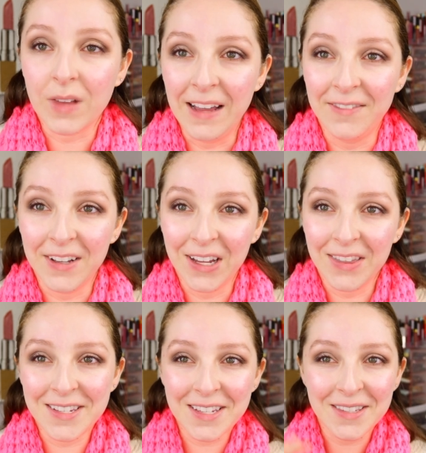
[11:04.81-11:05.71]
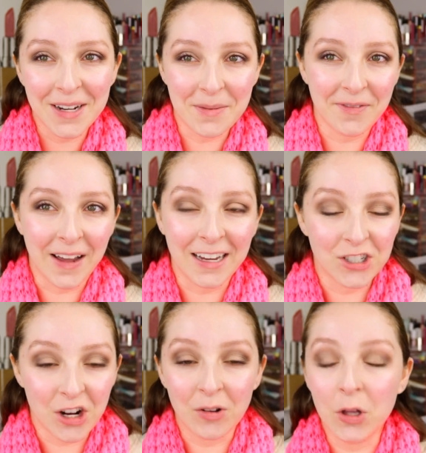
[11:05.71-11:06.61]
I feel like this is the type of
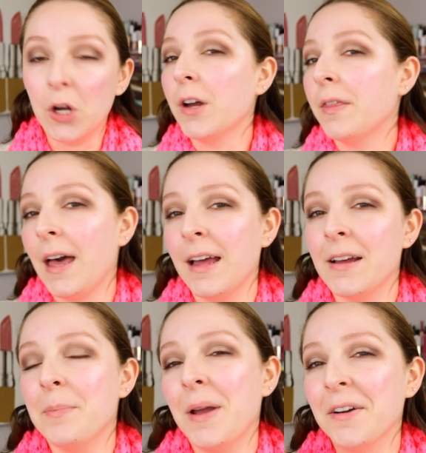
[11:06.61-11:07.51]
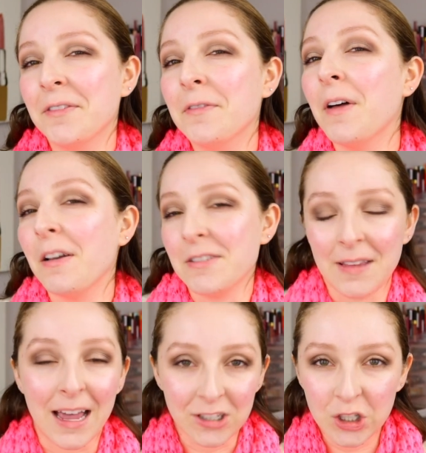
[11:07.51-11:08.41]
eyeshadow look that a pair of false
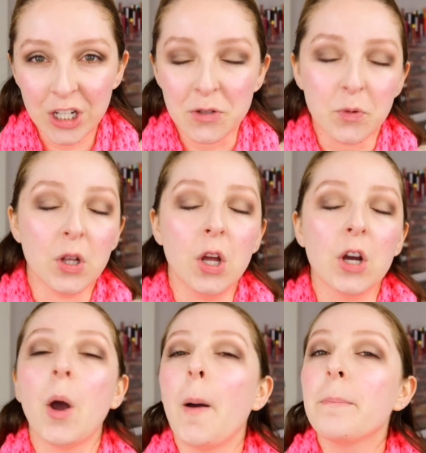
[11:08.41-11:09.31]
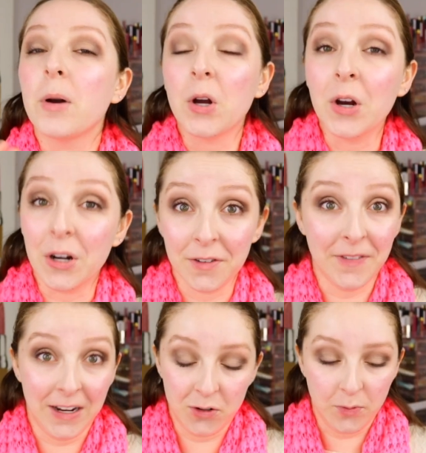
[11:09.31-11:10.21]
lashes would look
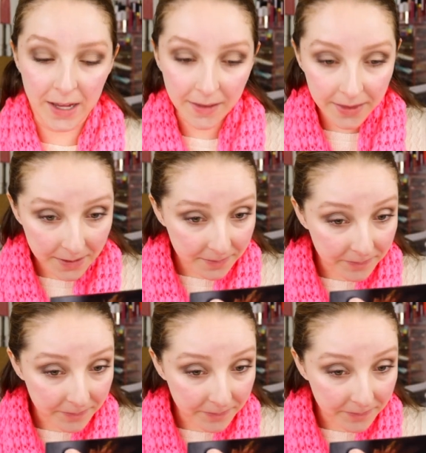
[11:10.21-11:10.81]
perfect with.